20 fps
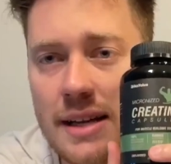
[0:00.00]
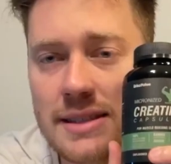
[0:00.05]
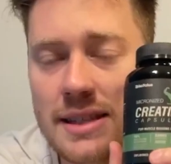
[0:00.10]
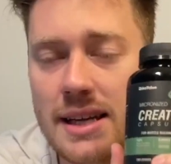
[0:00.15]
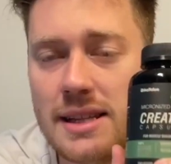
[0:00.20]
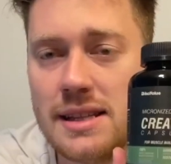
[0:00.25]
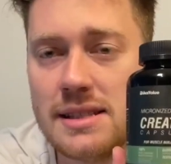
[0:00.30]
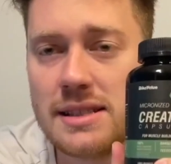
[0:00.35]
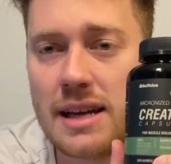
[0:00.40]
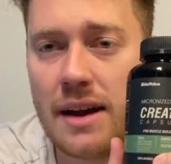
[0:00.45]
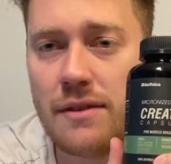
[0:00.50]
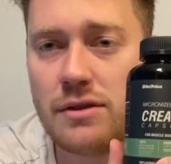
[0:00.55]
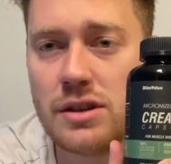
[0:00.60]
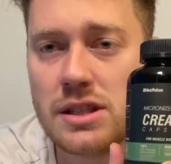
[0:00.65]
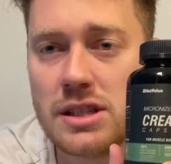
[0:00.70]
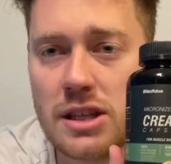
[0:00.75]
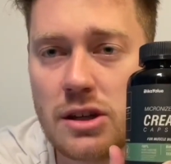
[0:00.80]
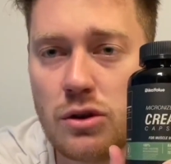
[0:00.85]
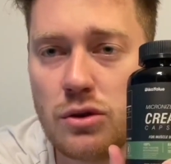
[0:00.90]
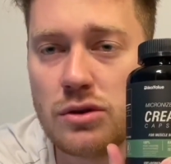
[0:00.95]
take this every
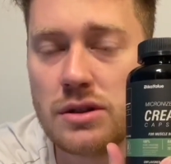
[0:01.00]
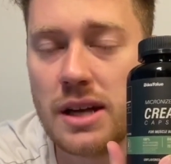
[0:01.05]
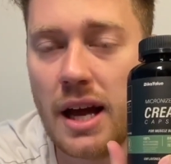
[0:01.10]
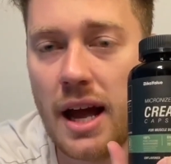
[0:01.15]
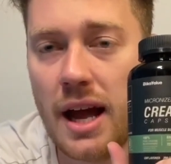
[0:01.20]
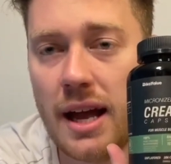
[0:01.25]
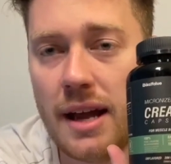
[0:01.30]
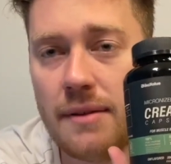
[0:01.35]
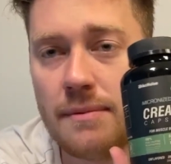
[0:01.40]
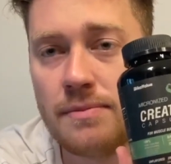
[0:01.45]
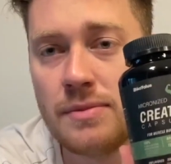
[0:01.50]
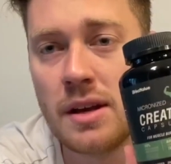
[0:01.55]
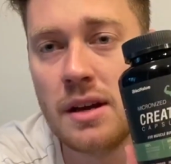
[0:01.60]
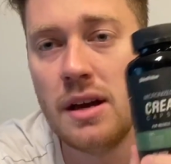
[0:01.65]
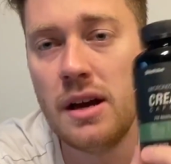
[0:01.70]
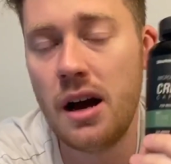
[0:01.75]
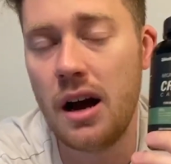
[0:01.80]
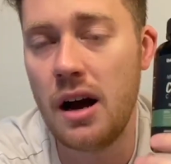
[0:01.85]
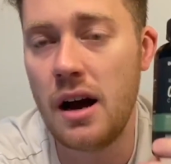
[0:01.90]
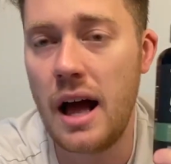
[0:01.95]
single day.
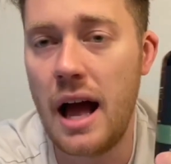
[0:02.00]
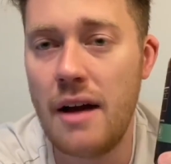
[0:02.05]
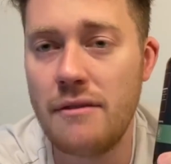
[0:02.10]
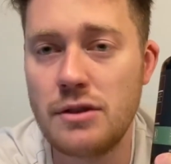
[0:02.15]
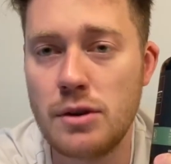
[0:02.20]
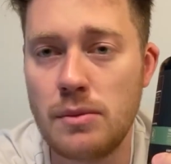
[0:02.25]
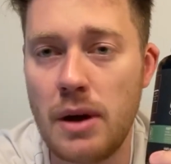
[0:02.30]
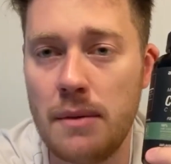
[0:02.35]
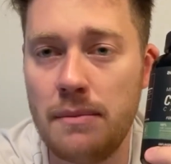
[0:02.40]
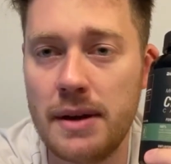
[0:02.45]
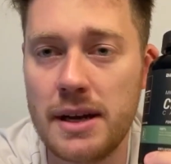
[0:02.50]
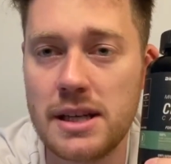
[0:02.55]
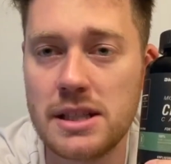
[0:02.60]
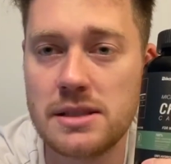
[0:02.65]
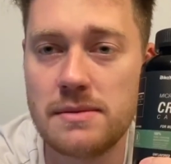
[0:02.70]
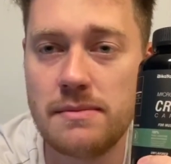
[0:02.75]
Uh, after my biggest